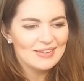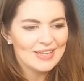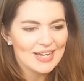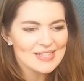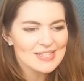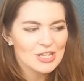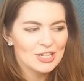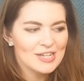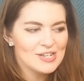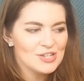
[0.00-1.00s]
yes, I'll
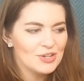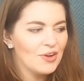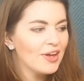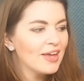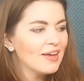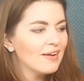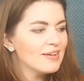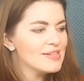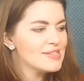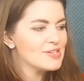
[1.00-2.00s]
need to
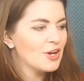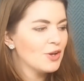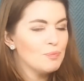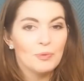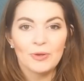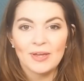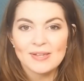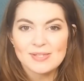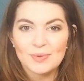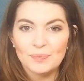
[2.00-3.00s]
start
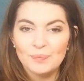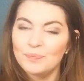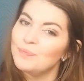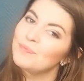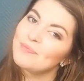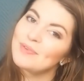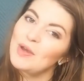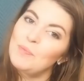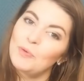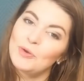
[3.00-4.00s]
booking some
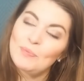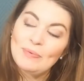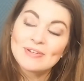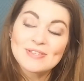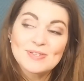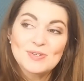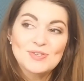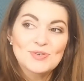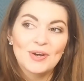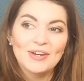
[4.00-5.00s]
appointments to
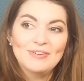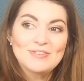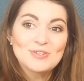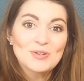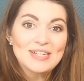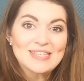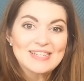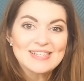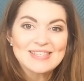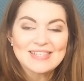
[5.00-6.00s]
try on
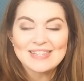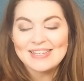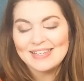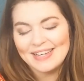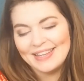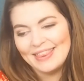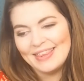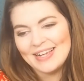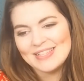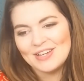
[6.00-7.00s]
dresses and
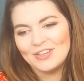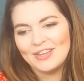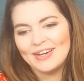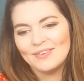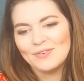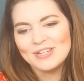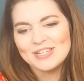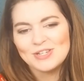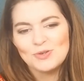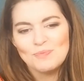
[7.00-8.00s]
things like that, which
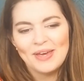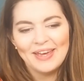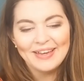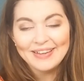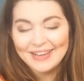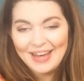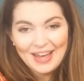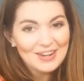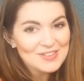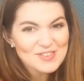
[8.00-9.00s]
should be
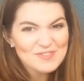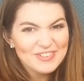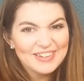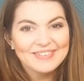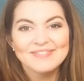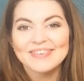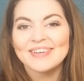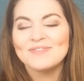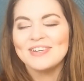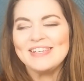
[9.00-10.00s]
a lot of fun.
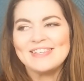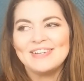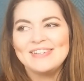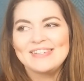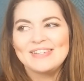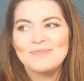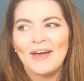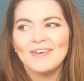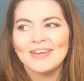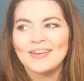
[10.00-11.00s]
I'm excited
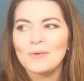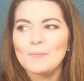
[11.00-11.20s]
about it.